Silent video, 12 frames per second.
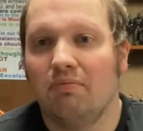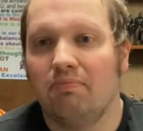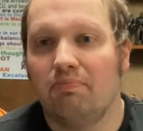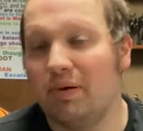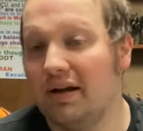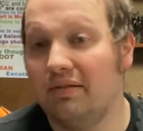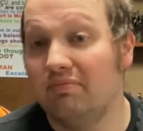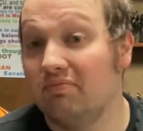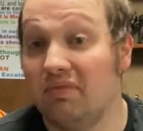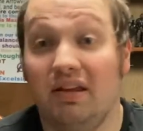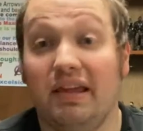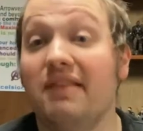But
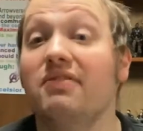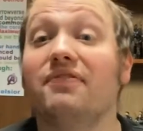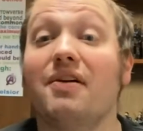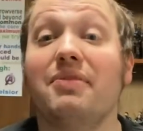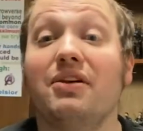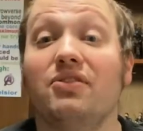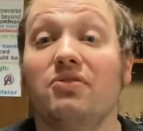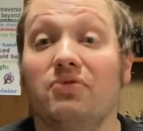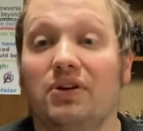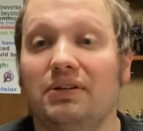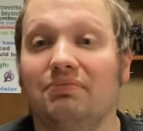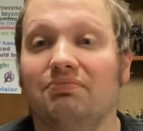even if I'm the only
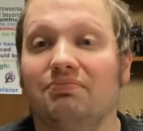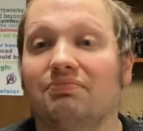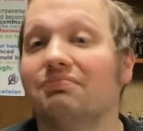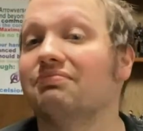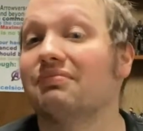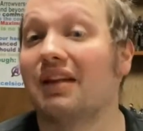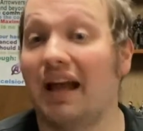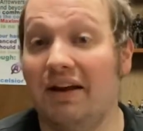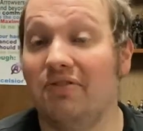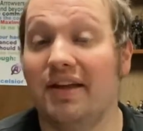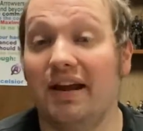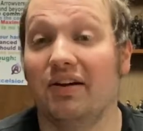one, I
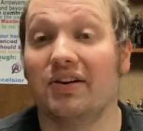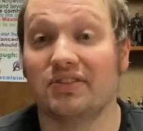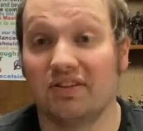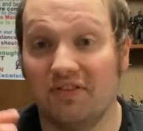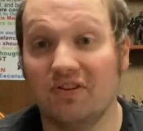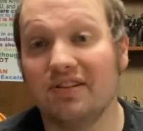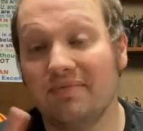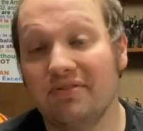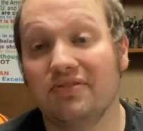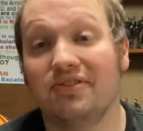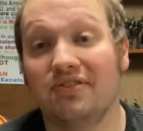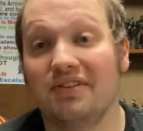don't care. Because as far as I'm
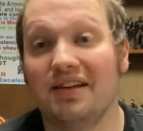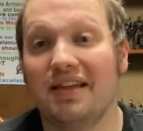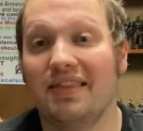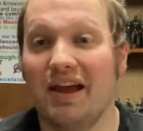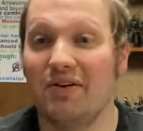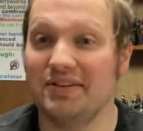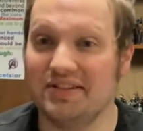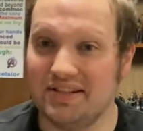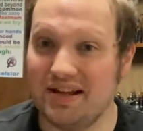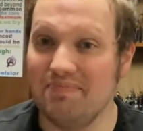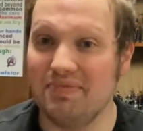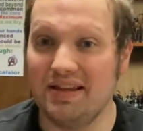concerned, there is
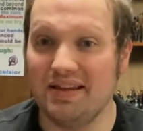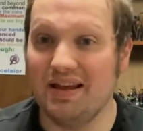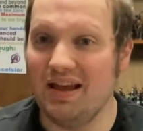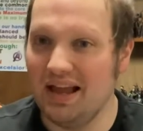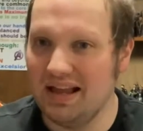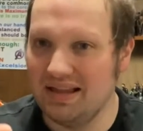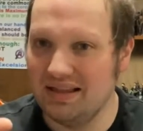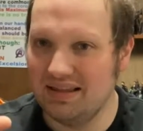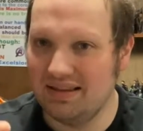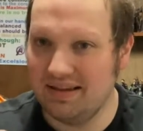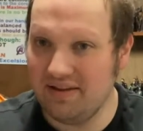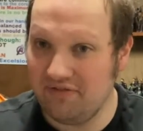something
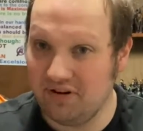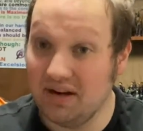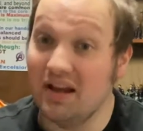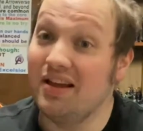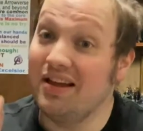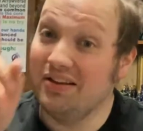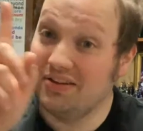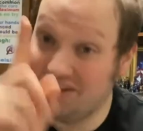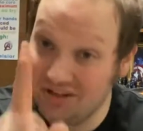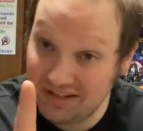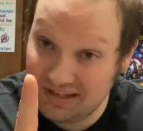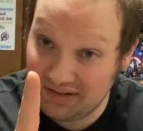different,
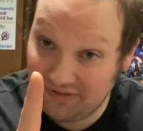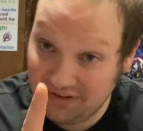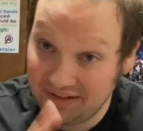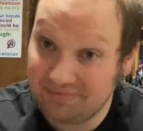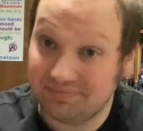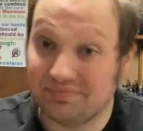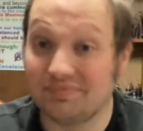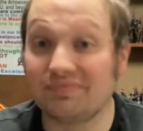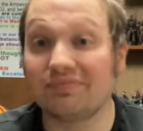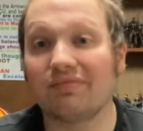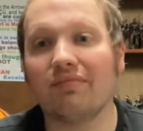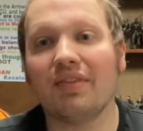good different,
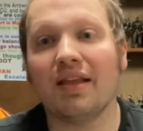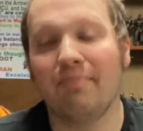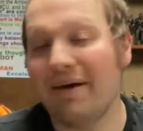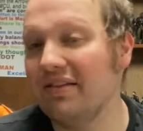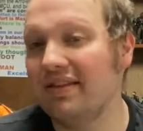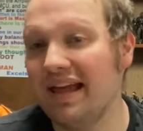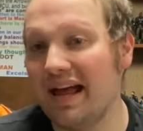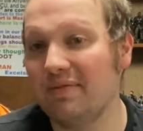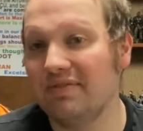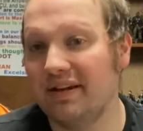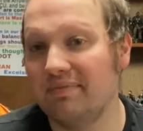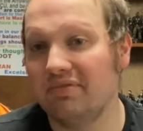about the
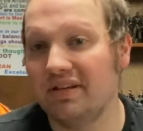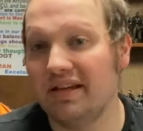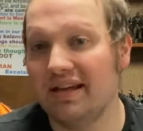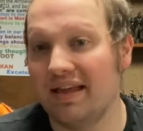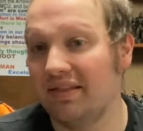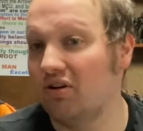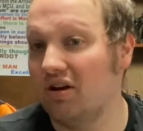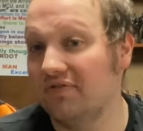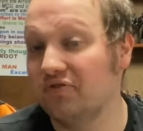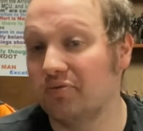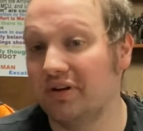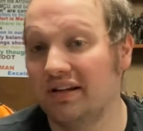Addams Family and their
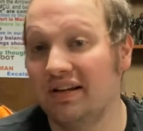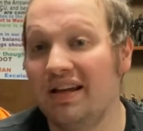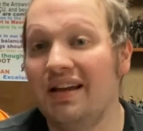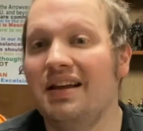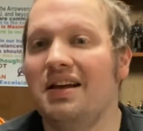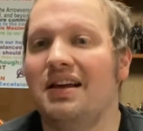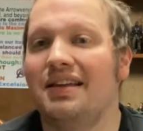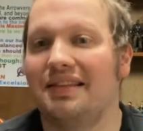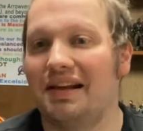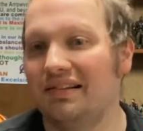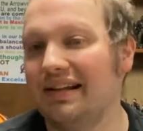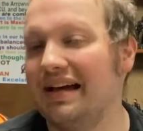offspring
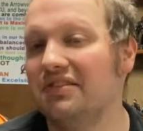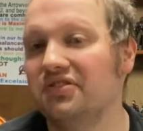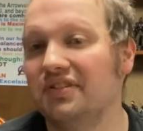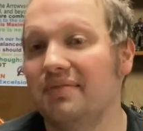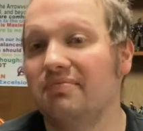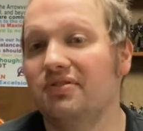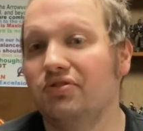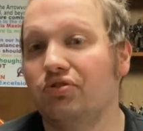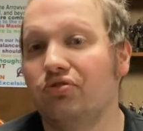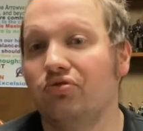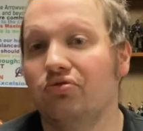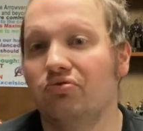that allows them
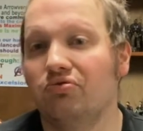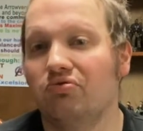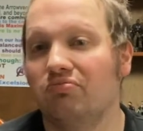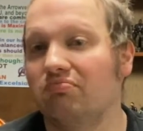to